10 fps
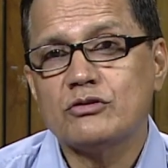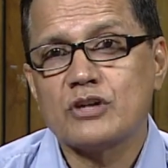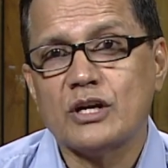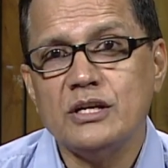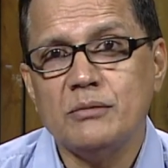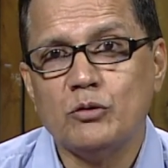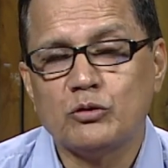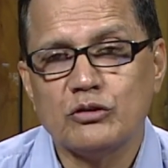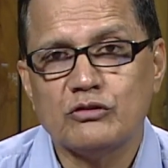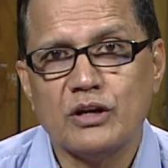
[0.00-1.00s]
study
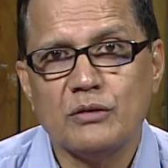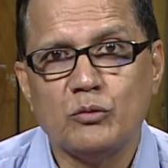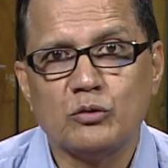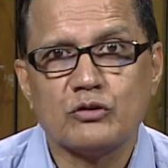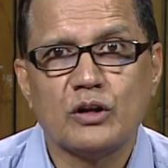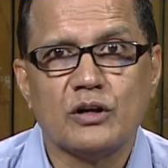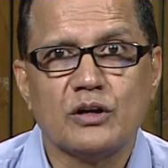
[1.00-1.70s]
emotions and emotional